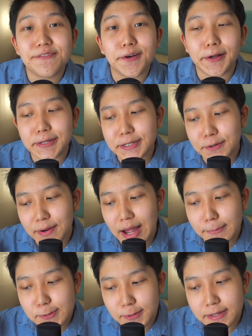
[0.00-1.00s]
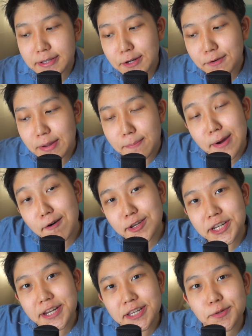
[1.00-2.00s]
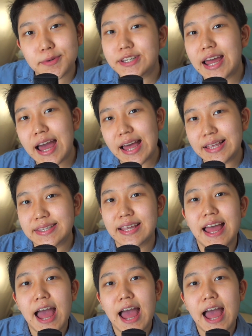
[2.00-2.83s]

also comes with new emojis, which has